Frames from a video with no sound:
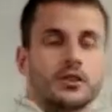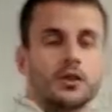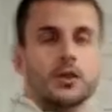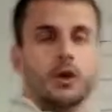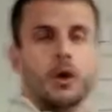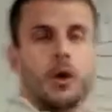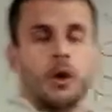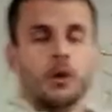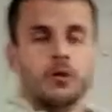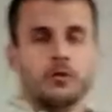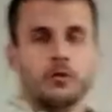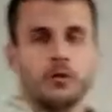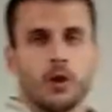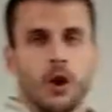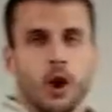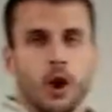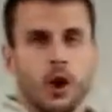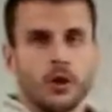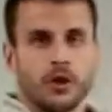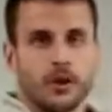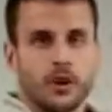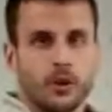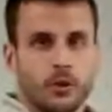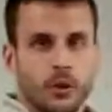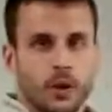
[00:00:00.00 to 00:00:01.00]
your
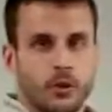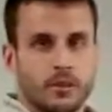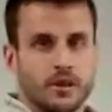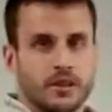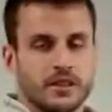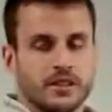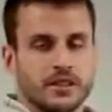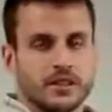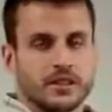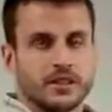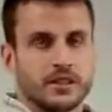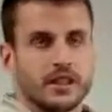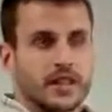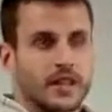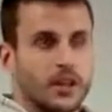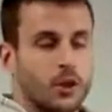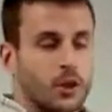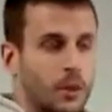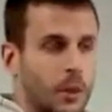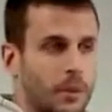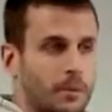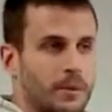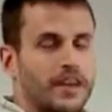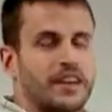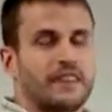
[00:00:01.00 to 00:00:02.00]
overall equipment,
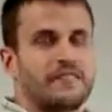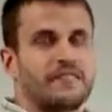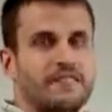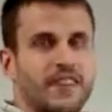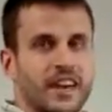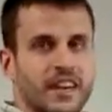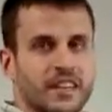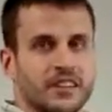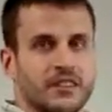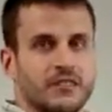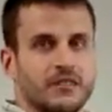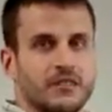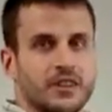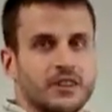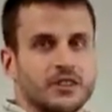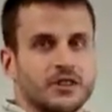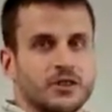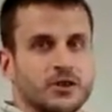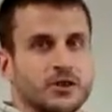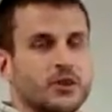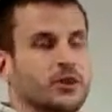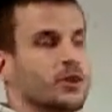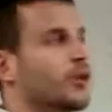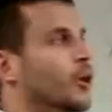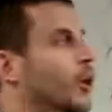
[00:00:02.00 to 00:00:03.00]
equipment
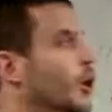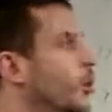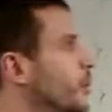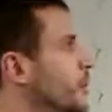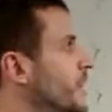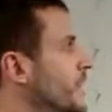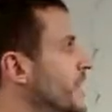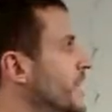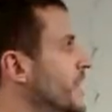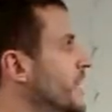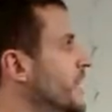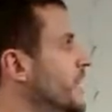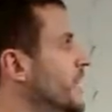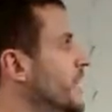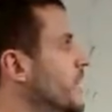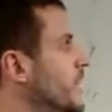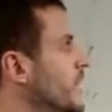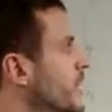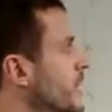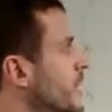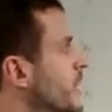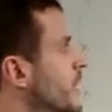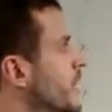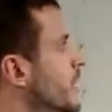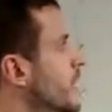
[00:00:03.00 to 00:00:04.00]
effectiveness or your OEE.
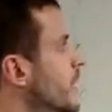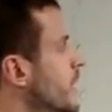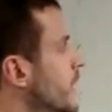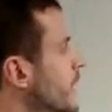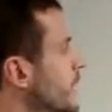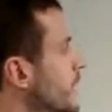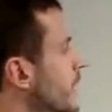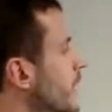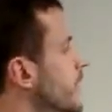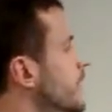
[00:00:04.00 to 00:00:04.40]
And